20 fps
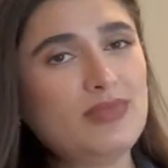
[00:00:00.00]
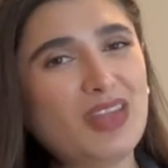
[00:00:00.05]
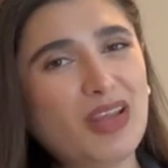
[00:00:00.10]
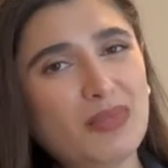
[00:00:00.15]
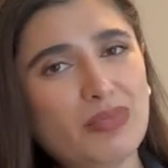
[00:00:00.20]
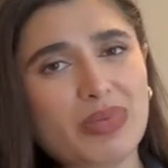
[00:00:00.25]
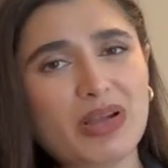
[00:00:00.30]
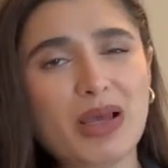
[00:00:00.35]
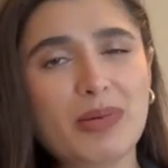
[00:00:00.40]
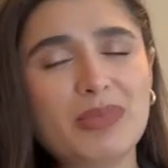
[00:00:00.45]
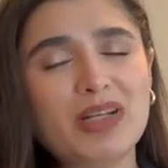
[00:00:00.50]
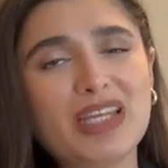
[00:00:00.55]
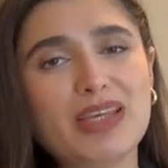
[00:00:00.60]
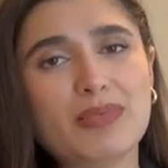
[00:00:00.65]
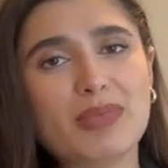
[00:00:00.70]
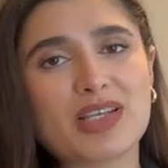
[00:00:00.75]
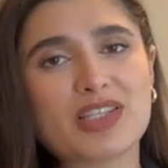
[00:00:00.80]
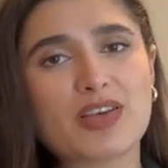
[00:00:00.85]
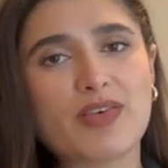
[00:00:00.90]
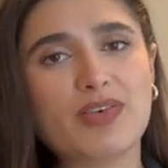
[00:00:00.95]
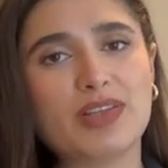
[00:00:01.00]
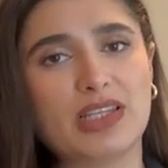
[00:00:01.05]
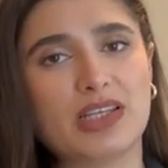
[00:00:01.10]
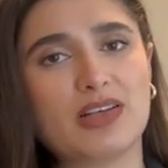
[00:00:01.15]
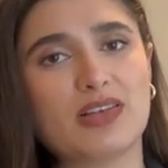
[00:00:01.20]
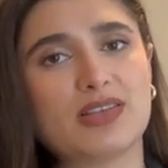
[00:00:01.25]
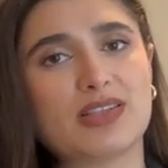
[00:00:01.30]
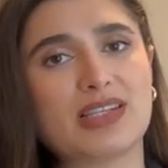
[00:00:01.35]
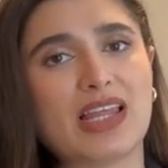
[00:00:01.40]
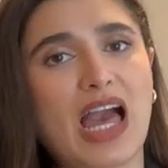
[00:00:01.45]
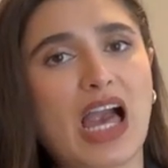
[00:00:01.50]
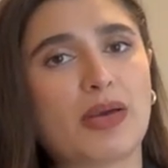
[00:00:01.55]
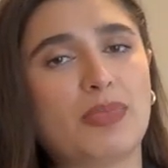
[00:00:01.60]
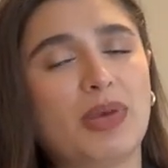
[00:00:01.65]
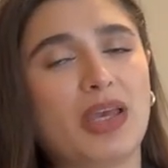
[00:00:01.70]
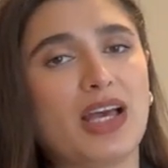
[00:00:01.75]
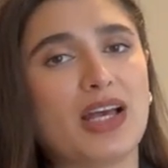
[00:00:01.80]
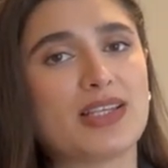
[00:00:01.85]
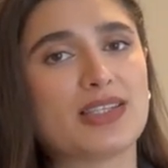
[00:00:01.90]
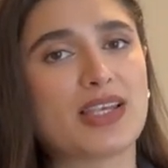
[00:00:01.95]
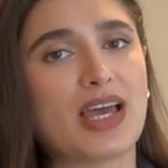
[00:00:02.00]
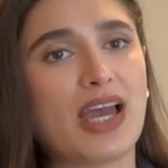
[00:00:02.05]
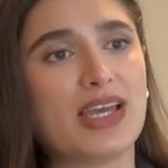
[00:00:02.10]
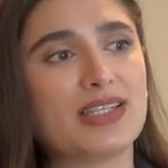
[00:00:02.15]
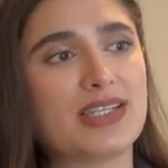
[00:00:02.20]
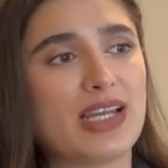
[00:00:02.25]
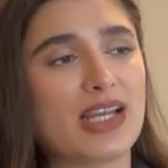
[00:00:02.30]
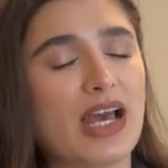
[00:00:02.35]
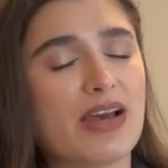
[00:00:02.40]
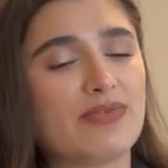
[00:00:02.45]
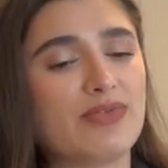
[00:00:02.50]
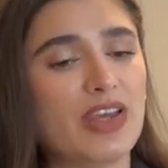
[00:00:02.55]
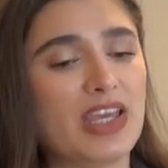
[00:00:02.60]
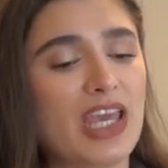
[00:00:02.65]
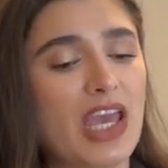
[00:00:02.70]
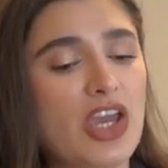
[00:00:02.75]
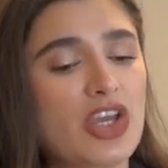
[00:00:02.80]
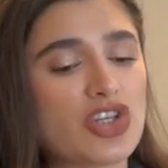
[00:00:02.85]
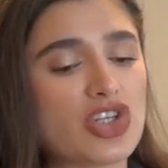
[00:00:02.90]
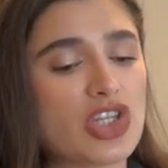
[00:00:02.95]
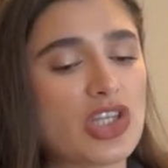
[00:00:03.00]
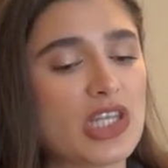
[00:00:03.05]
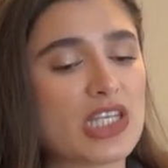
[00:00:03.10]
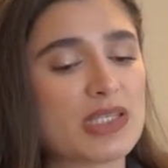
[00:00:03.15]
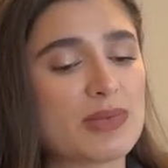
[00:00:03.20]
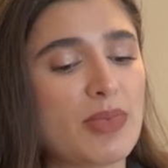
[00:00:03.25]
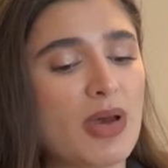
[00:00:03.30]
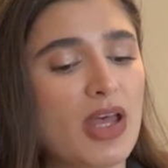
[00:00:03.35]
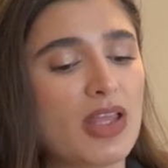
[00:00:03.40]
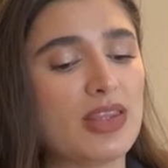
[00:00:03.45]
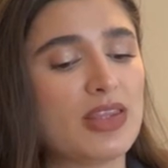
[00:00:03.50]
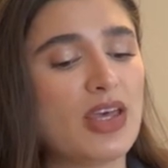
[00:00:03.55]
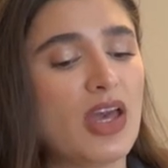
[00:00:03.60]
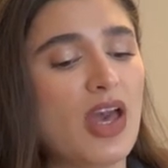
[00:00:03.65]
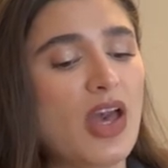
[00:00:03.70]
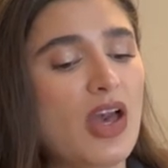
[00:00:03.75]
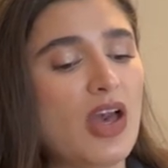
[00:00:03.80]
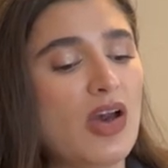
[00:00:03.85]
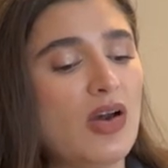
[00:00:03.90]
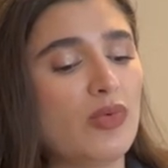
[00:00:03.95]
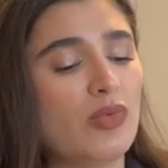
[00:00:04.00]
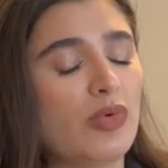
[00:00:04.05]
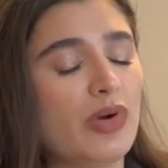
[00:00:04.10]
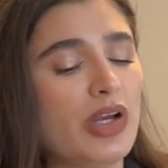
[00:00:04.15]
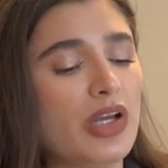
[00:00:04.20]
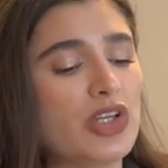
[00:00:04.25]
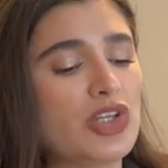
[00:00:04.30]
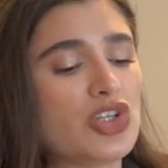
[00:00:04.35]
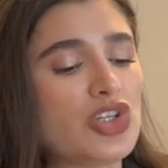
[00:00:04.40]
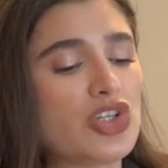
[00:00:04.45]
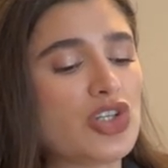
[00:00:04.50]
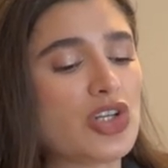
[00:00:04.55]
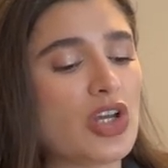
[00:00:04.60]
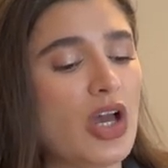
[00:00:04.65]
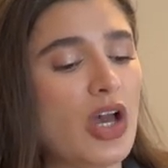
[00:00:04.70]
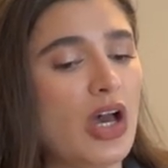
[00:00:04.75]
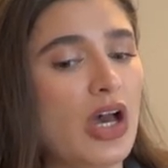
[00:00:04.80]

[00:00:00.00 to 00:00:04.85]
but I'm gonna give myself a little slack because I did have vacation this month, which,